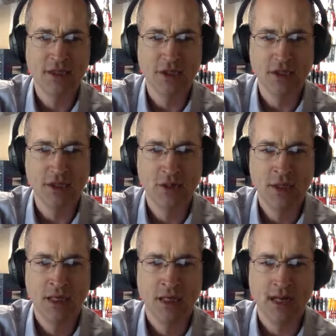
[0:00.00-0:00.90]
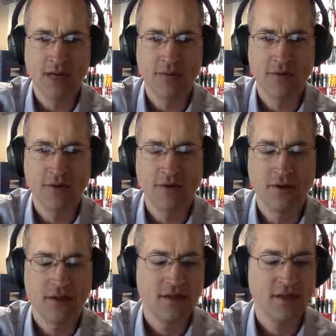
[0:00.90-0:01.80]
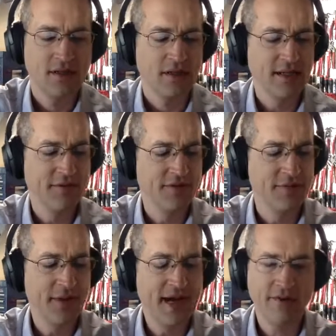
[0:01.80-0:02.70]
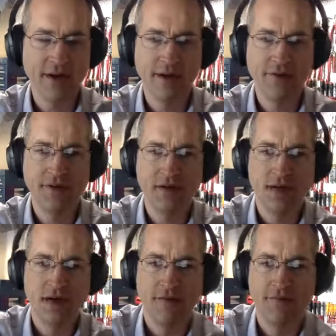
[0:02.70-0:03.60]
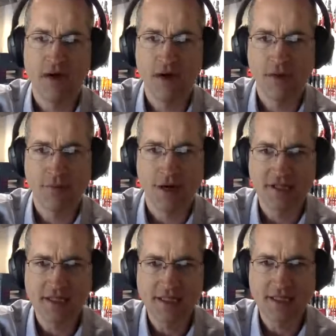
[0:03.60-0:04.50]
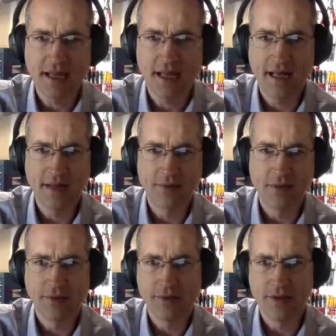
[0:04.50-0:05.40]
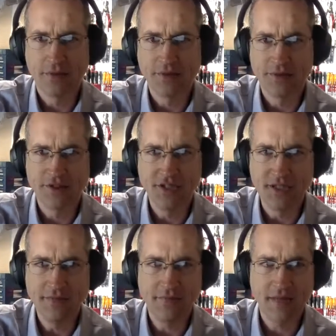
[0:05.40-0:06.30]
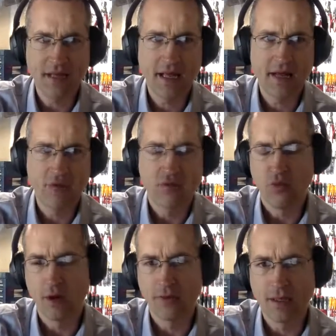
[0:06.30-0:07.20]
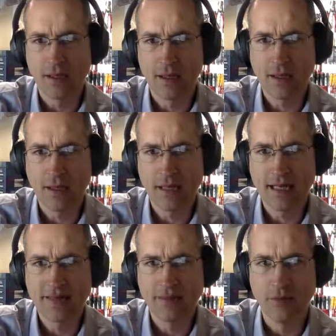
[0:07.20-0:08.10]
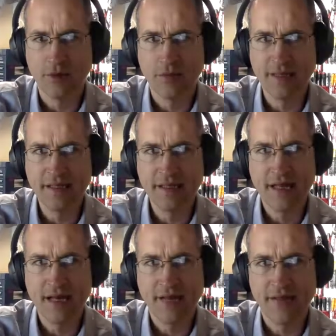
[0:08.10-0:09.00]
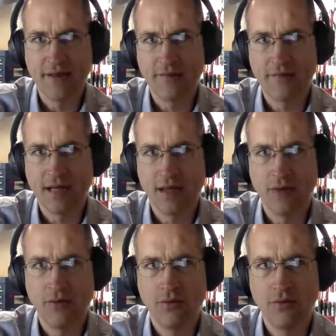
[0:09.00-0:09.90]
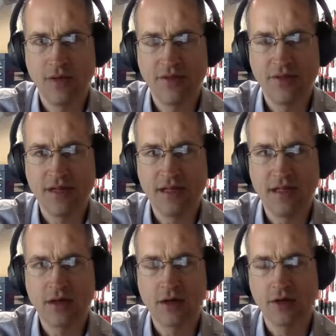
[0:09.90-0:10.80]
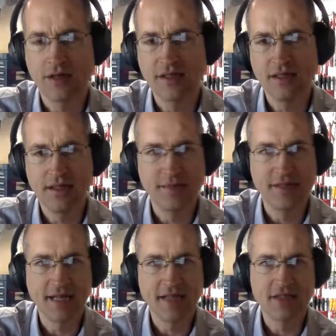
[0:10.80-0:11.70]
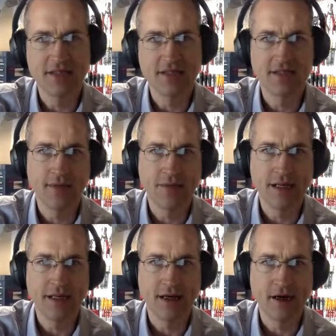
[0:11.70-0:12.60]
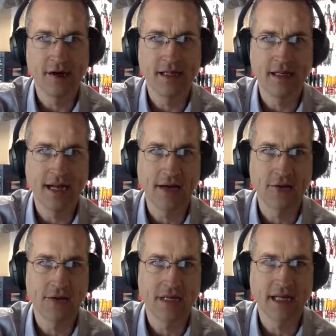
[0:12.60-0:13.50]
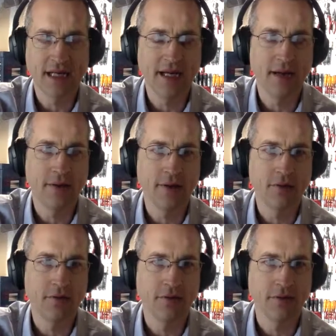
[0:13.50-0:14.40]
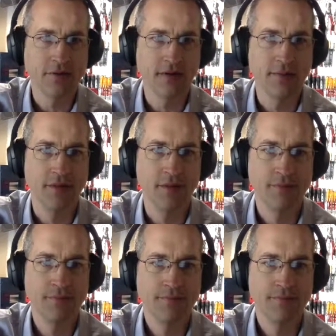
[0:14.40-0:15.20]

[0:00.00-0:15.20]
So I will give the background of our project and what we hope to achieve and where we are at the moment. And then I'll follow with the current limitations that we are encountering and how we hope to overcome them.